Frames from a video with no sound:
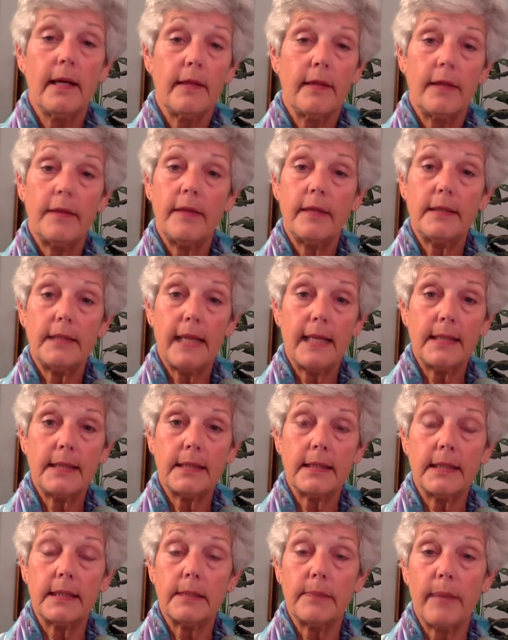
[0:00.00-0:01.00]
then the
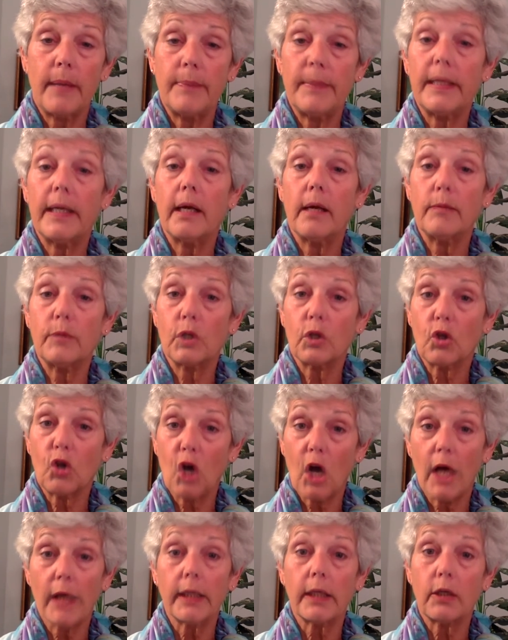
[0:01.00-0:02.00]
testis may become
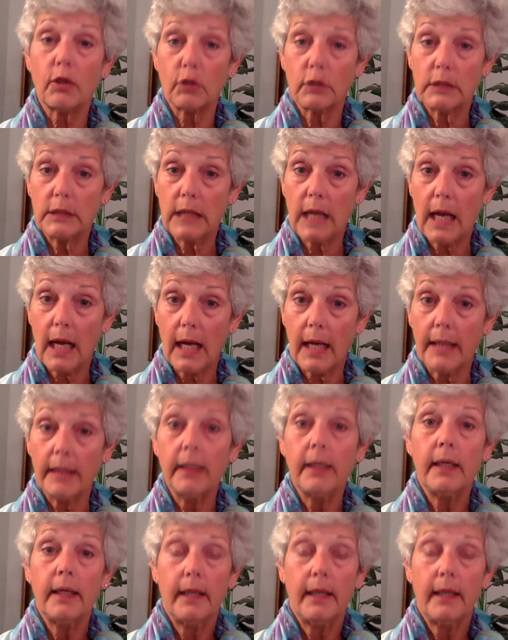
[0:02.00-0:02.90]
necrotic or die,